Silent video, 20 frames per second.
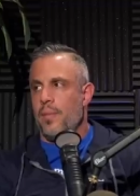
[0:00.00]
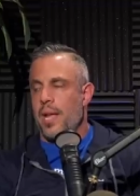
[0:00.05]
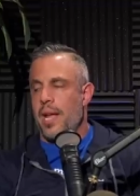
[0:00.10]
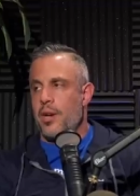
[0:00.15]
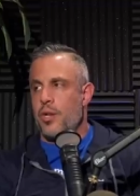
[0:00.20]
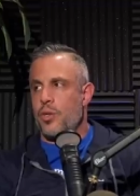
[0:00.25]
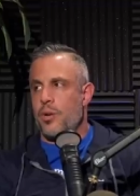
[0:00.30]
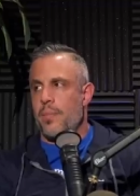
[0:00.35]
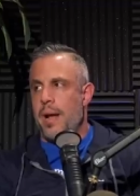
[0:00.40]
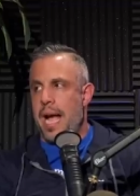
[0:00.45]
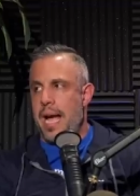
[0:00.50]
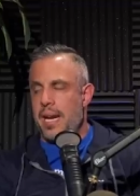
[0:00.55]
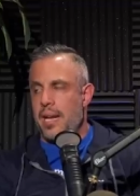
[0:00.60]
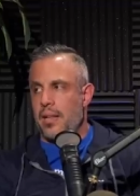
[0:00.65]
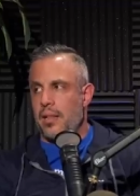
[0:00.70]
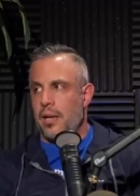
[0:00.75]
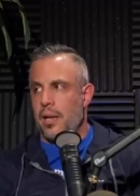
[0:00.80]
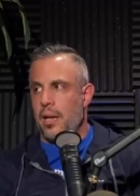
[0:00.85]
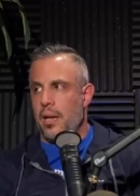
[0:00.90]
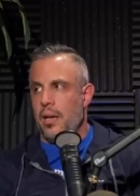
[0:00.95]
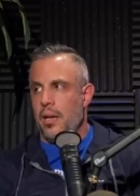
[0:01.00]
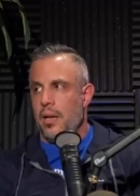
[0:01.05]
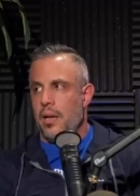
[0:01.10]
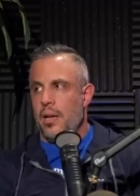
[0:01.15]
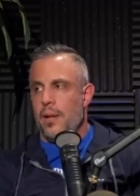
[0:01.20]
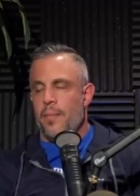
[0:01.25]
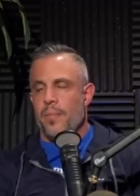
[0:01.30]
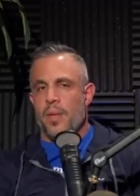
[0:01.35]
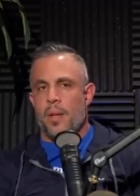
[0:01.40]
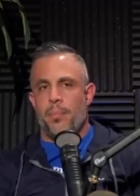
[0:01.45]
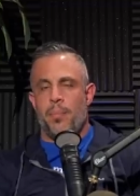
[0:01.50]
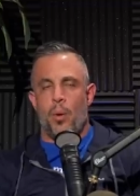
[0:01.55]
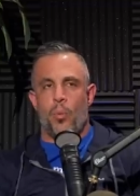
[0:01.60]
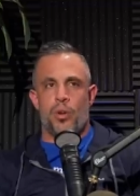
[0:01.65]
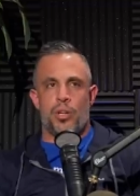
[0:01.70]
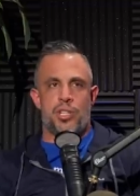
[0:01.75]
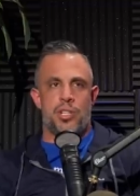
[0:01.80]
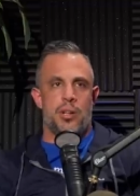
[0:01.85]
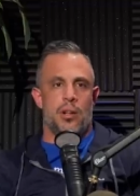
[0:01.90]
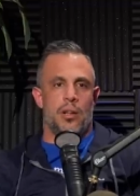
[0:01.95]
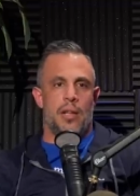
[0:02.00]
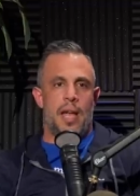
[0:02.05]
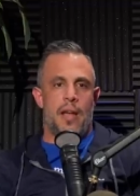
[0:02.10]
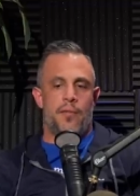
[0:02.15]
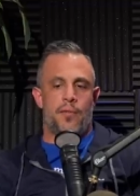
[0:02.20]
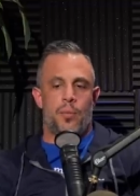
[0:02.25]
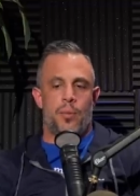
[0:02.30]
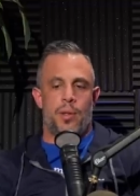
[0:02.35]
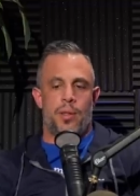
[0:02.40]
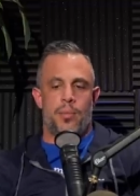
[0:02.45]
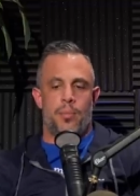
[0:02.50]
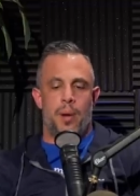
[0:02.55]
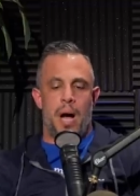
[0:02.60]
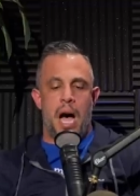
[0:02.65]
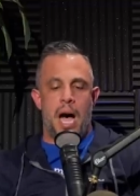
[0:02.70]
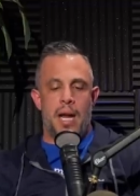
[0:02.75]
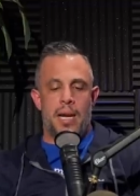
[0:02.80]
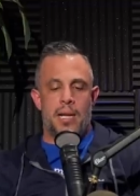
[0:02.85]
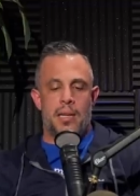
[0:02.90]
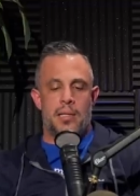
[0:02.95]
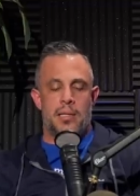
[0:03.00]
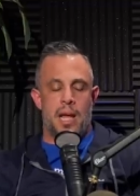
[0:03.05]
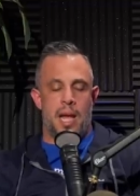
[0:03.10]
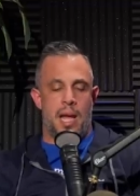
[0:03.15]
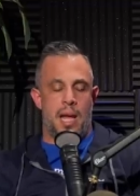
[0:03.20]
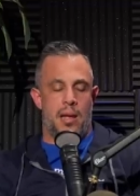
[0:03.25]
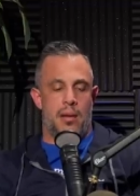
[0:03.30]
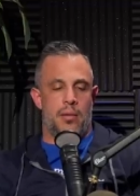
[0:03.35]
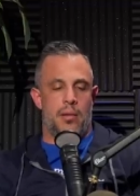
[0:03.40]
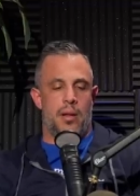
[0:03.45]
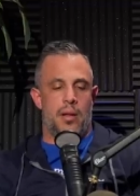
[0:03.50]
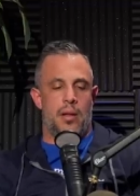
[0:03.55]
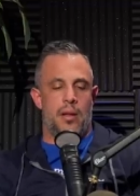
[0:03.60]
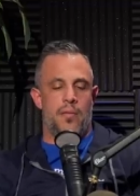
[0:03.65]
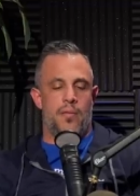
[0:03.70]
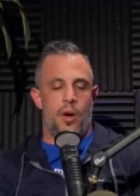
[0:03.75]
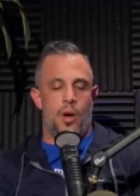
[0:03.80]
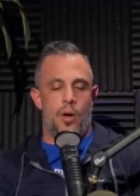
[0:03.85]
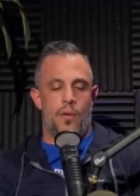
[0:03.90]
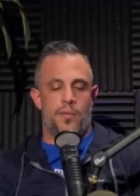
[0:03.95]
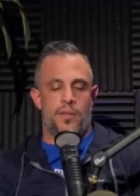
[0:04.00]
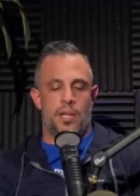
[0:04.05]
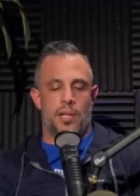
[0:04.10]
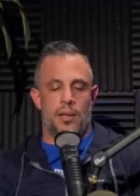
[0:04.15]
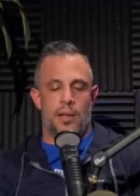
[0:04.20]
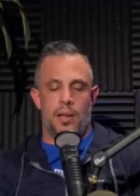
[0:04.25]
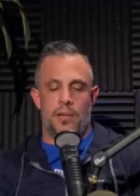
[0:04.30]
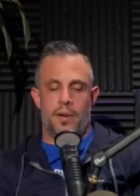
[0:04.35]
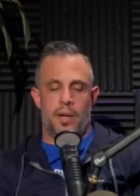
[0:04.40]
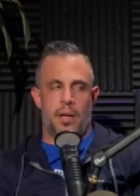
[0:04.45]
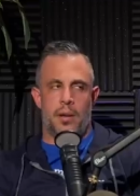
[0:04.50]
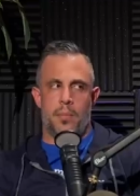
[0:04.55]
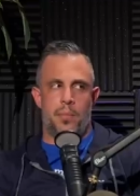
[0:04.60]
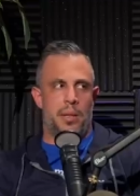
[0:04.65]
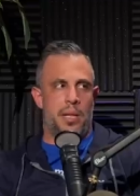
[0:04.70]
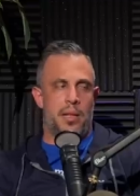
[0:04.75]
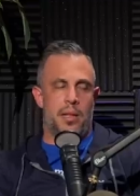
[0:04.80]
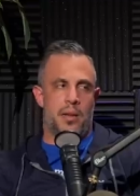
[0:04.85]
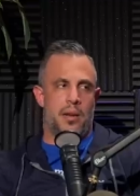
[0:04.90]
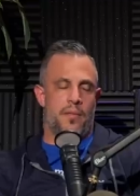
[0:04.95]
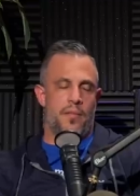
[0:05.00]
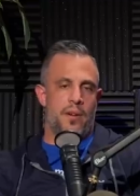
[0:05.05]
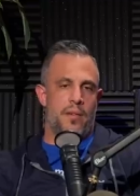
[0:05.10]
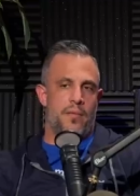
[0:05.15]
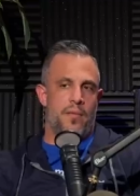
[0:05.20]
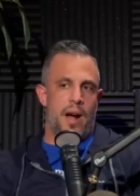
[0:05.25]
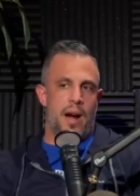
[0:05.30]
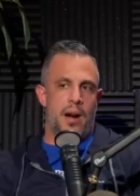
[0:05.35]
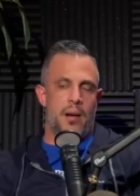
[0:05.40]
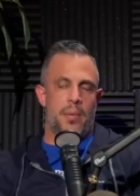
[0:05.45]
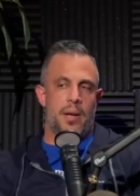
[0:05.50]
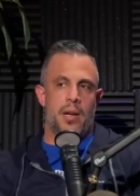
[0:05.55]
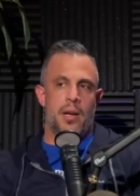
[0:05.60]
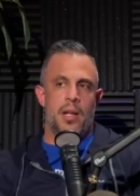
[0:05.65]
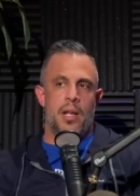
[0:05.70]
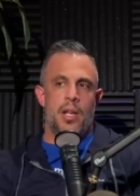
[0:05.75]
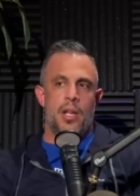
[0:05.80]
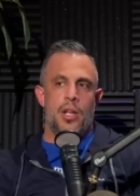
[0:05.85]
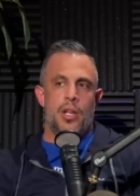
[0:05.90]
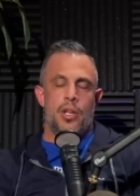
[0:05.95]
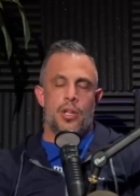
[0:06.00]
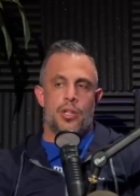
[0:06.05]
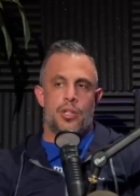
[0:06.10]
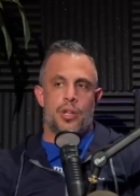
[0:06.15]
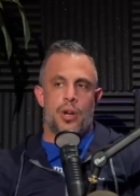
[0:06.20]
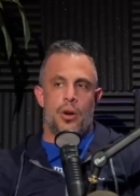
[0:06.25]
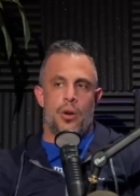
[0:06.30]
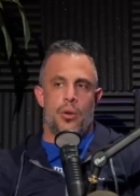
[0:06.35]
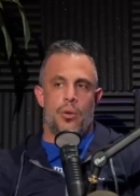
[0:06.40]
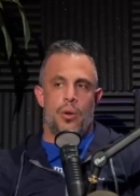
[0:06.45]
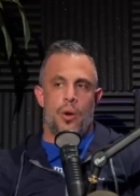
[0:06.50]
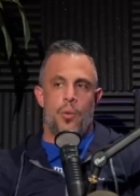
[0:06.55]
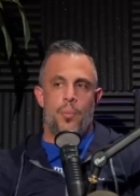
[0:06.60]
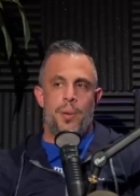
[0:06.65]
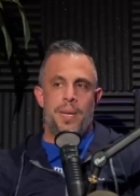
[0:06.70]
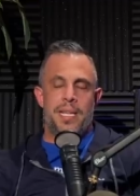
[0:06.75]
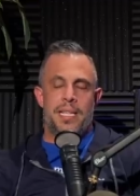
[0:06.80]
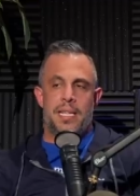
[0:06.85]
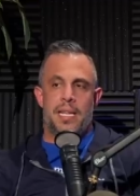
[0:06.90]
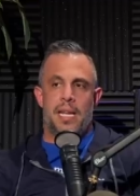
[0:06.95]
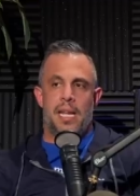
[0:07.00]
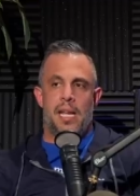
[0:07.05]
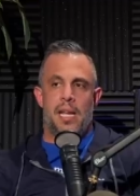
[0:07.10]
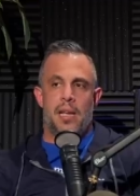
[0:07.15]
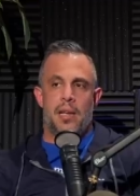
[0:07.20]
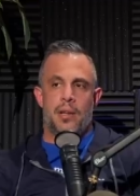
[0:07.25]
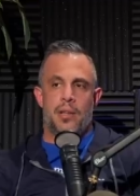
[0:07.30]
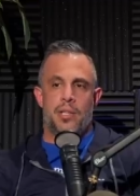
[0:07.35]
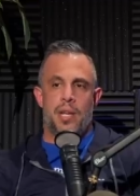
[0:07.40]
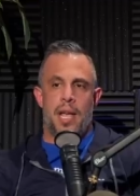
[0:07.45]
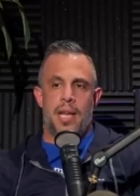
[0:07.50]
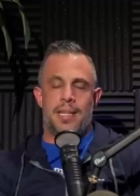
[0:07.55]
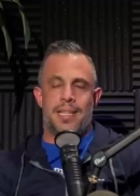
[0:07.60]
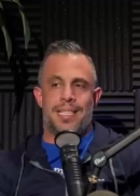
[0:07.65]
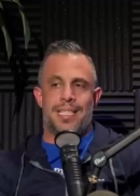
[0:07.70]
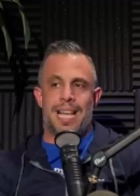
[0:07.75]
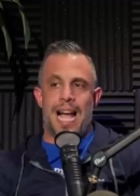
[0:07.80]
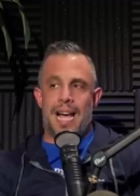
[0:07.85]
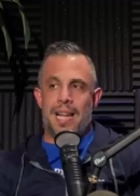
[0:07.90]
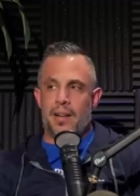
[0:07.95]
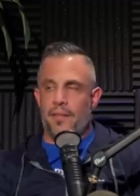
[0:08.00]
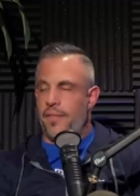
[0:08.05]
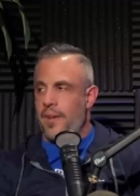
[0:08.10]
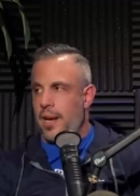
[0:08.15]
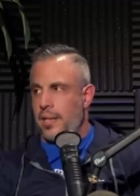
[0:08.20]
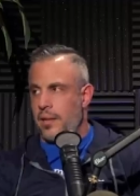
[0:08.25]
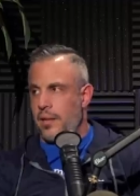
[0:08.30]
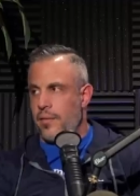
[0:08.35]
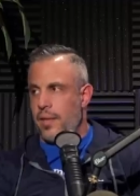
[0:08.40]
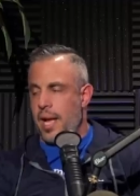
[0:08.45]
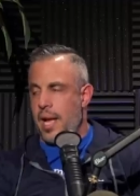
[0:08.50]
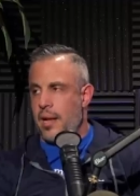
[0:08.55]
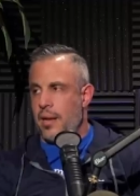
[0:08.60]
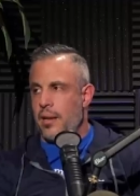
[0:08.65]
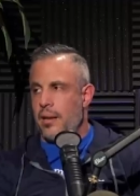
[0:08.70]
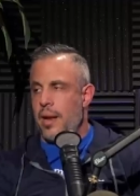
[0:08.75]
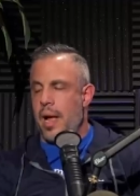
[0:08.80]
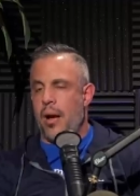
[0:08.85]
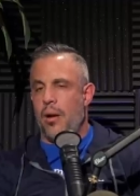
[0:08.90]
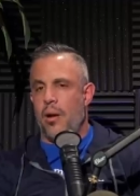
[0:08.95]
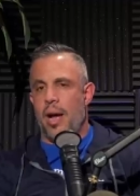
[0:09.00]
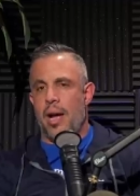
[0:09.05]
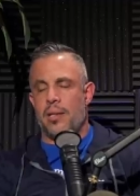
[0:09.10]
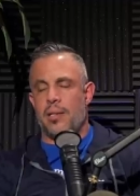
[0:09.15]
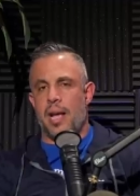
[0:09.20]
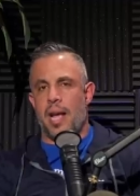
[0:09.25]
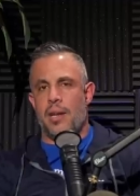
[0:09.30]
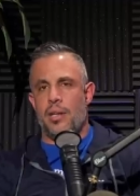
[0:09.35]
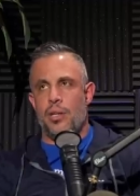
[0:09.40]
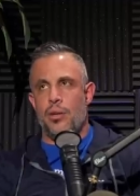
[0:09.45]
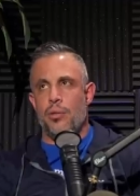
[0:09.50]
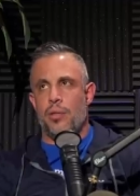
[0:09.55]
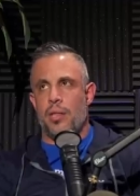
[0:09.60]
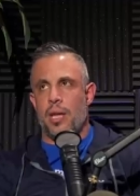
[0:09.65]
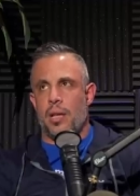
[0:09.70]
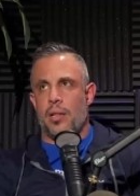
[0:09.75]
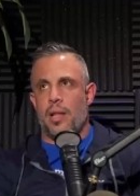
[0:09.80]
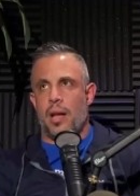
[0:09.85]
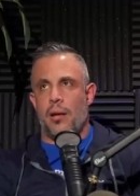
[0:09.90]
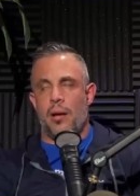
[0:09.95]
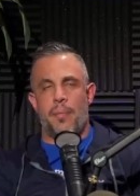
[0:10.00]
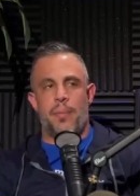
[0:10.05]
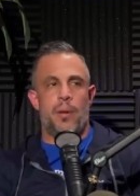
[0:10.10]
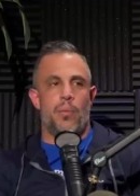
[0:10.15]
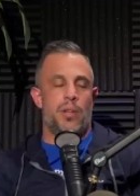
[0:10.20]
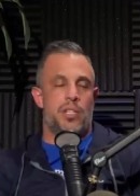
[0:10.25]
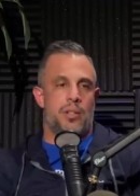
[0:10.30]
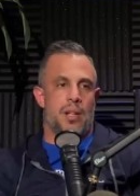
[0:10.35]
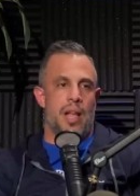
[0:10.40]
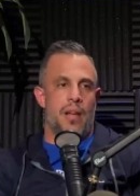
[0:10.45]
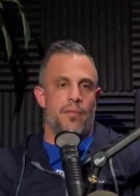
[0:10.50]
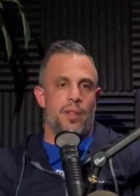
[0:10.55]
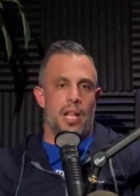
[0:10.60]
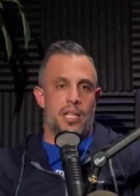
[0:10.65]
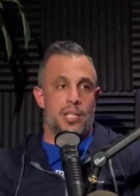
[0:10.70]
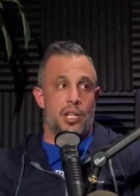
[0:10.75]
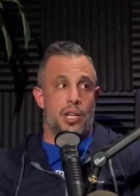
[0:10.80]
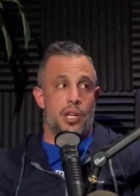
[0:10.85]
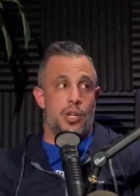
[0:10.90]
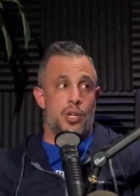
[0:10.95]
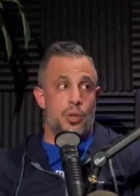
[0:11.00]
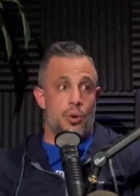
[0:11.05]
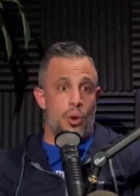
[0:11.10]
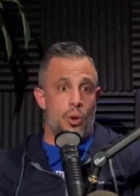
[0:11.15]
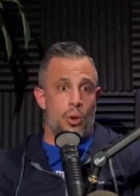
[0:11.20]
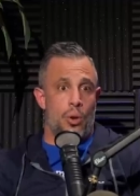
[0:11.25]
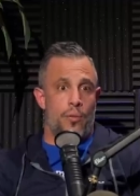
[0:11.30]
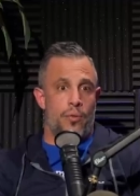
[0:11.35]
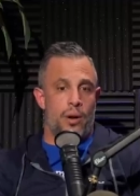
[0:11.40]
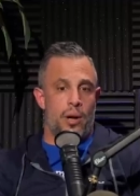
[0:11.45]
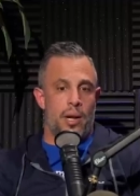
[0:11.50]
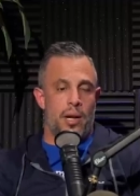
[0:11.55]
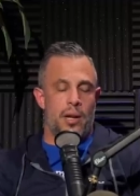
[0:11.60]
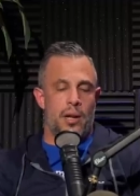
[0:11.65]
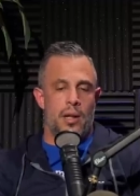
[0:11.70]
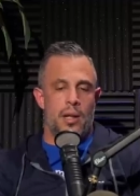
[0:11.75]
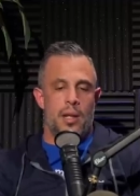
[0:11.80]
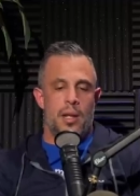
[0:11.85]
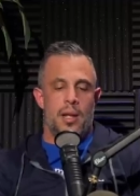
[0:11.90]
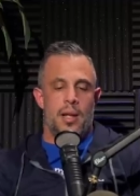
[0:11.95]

and dramatically, but we're still left with bodies that evolve to live in a completely different environment. So obesity is a side effect of that. Now, I, I do think that, I mean, we still have lots of control over it,